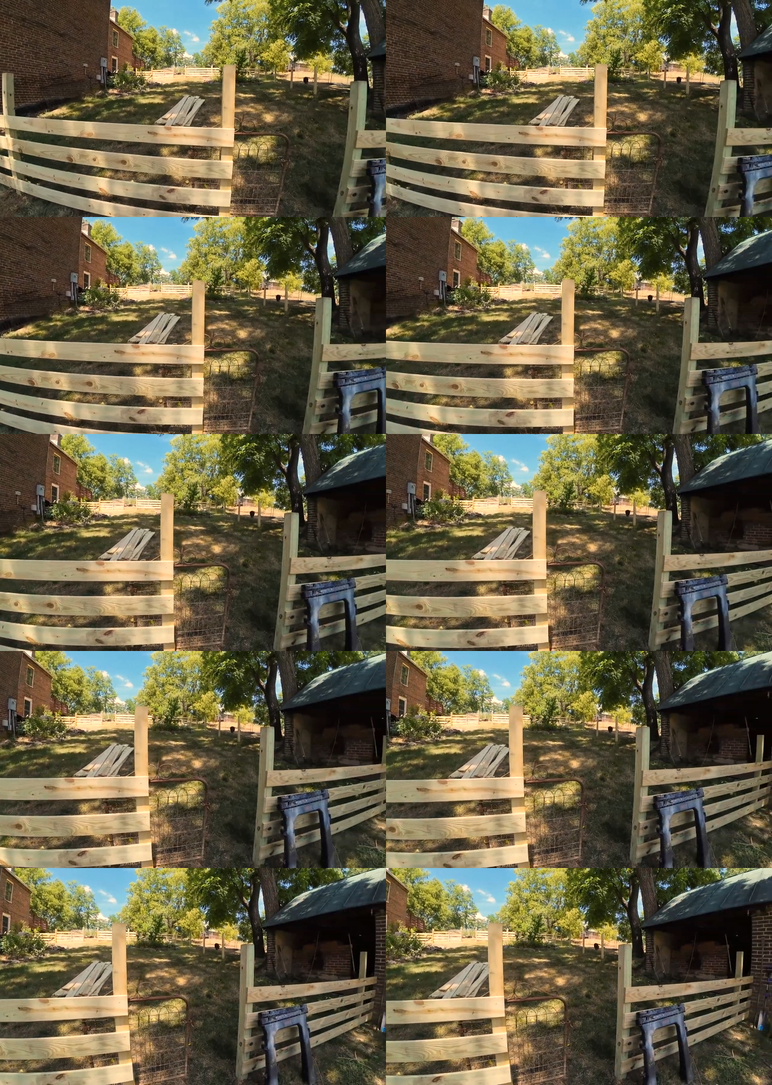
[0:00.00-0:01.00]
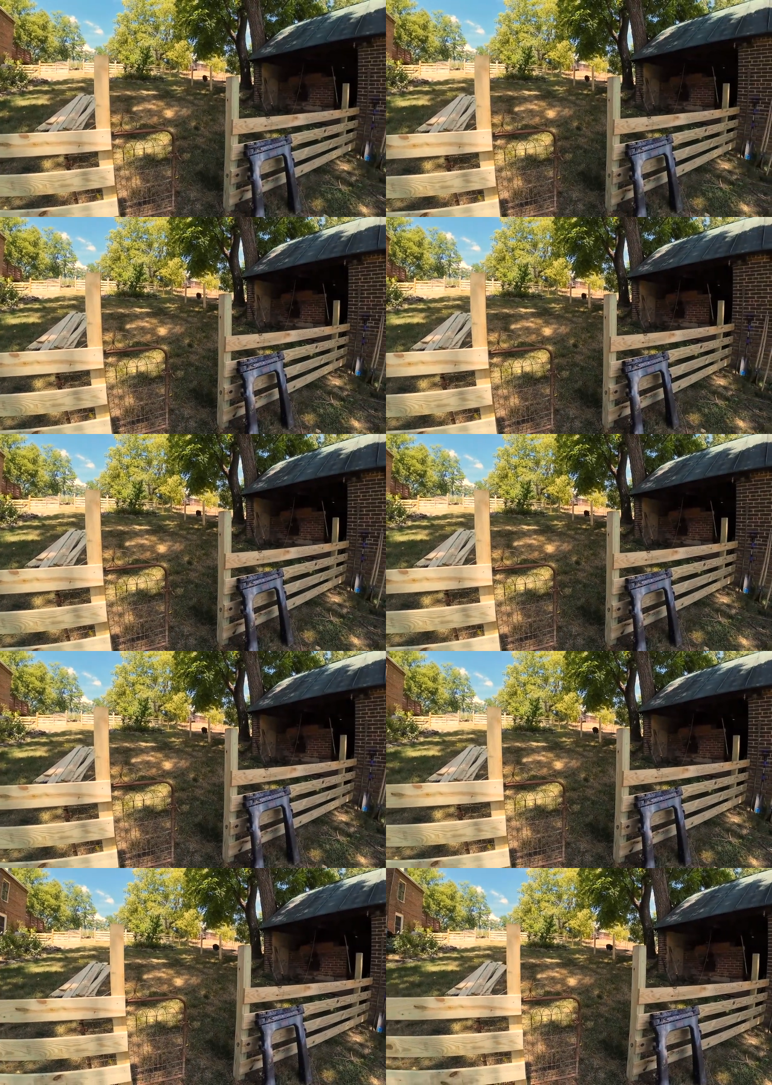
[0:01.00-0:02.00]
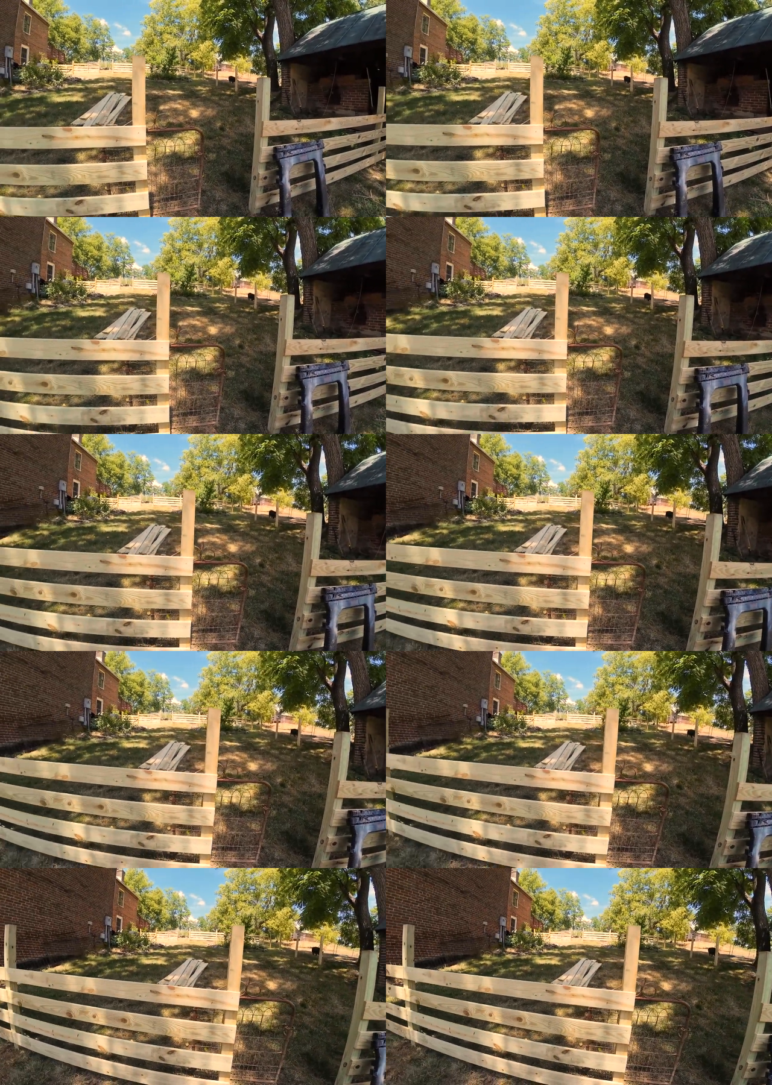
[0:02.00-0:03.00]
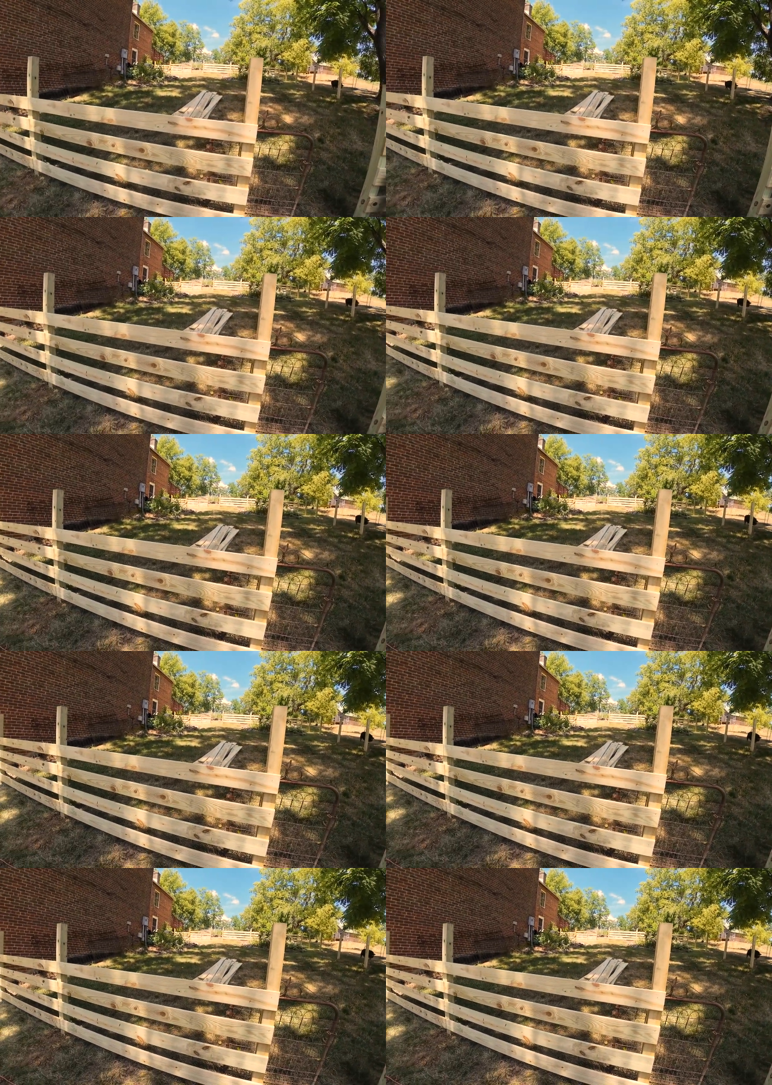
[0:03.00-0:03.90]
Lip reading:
Nobody's mouth can be seen.